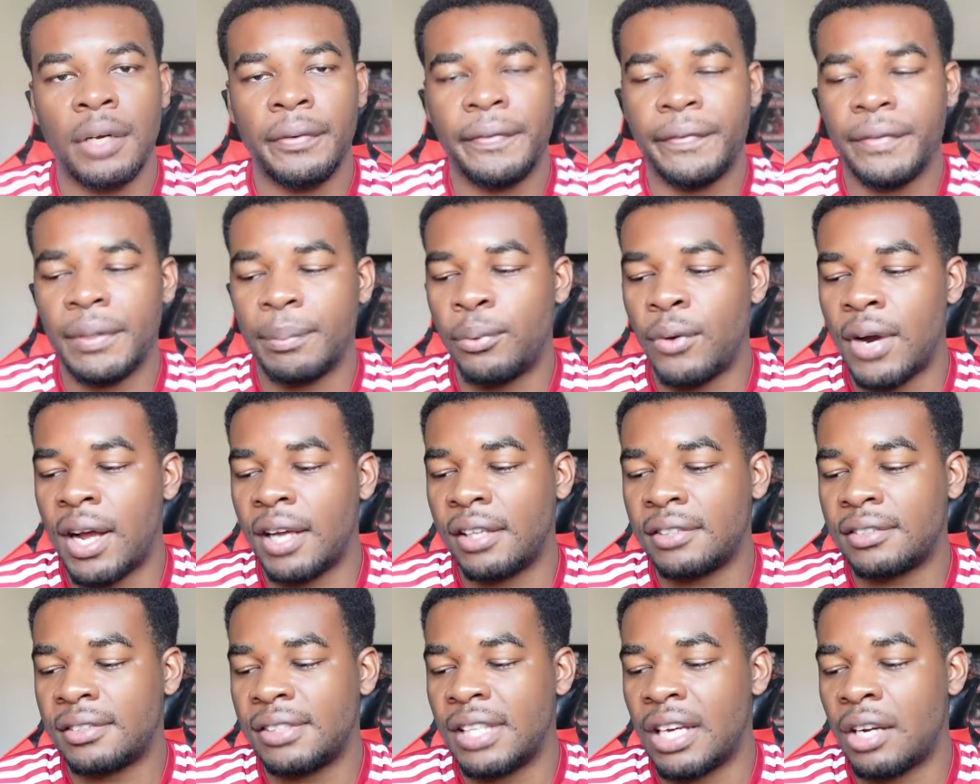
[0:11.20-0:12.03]
off with the
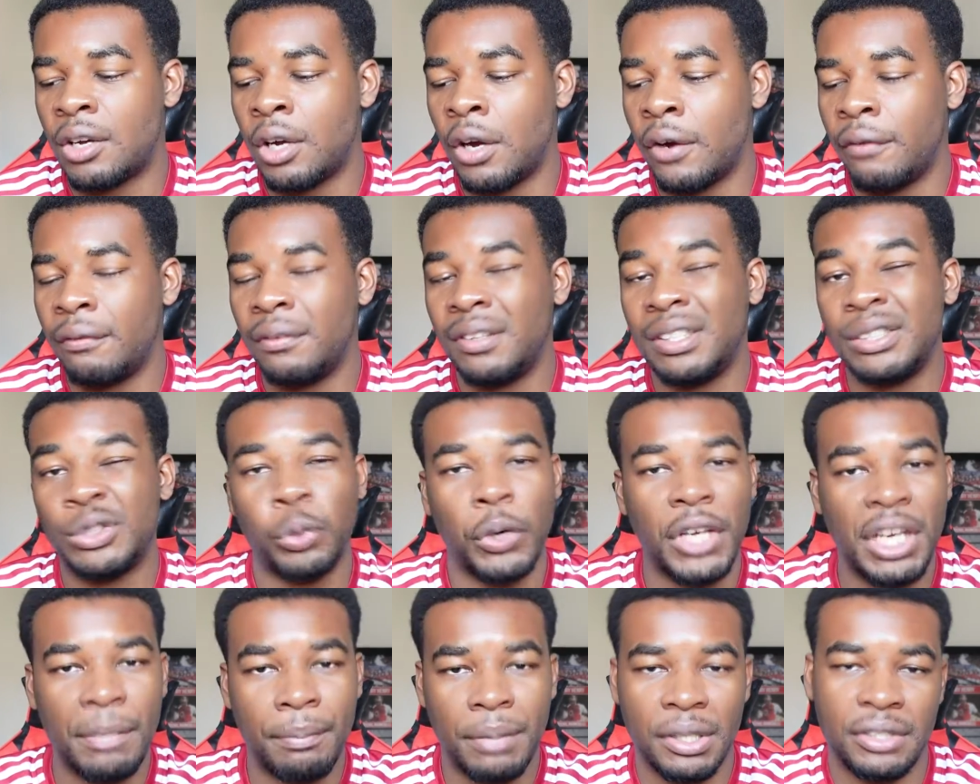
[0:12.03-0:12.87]
price, they're currently
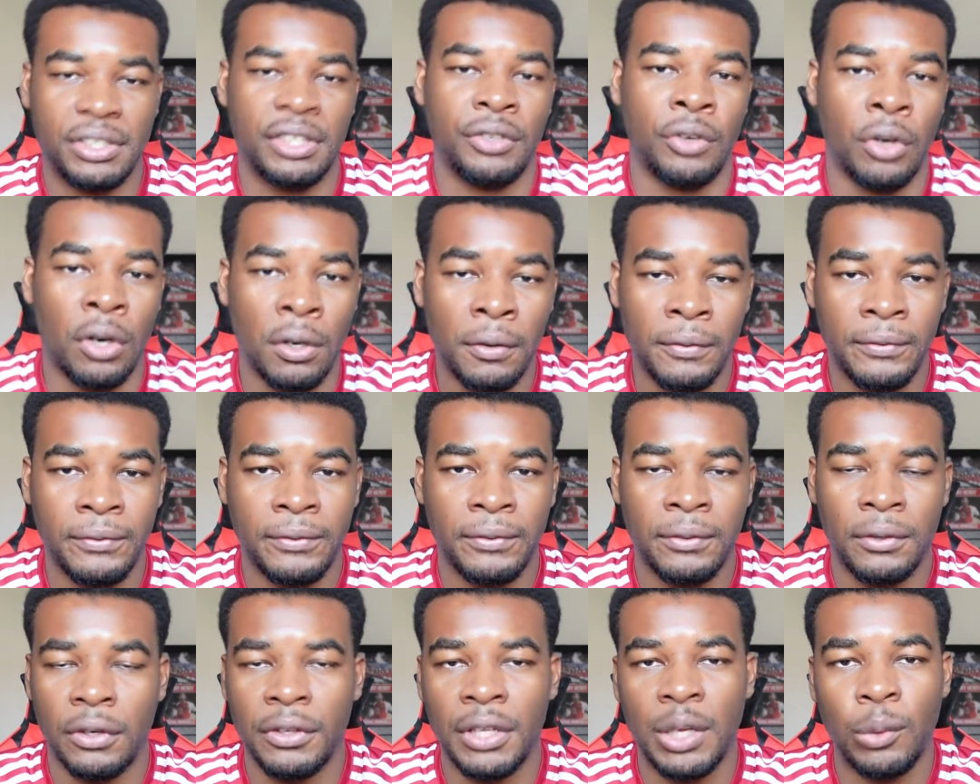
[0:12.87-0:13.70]
20%
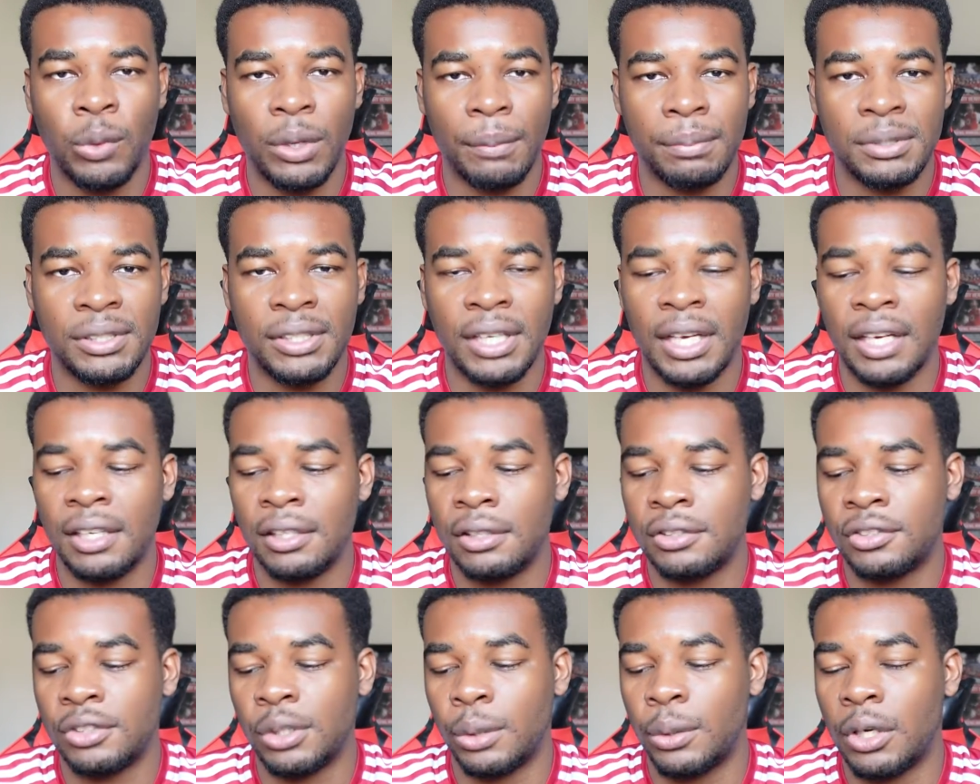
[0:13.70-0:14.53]
off on their
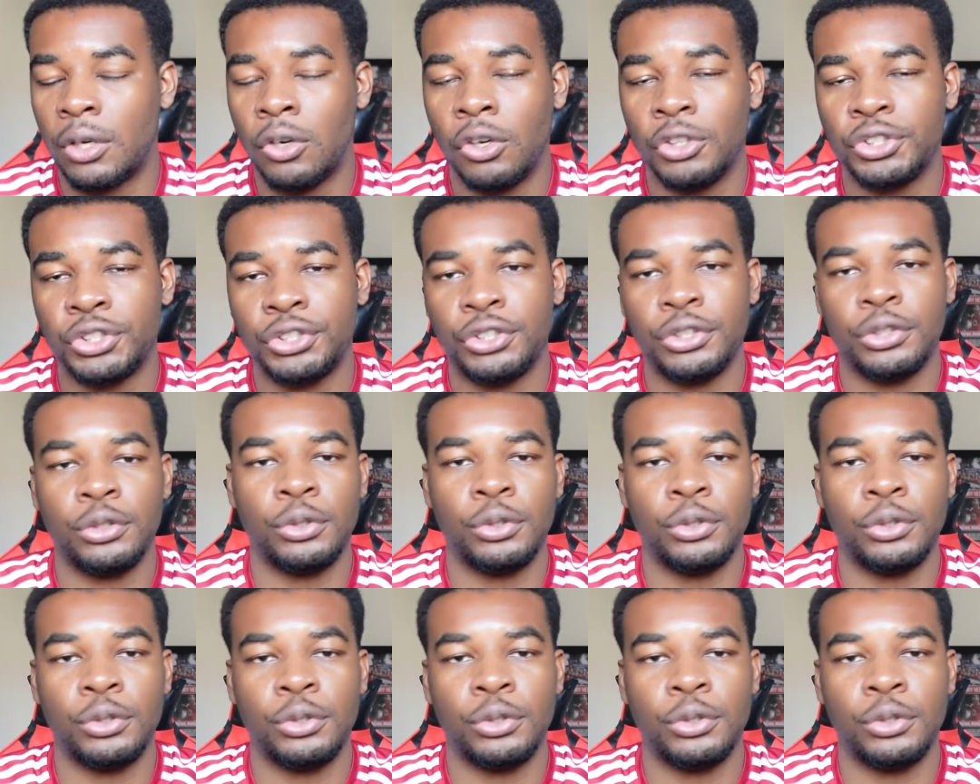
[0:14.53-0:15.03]
website, so they cost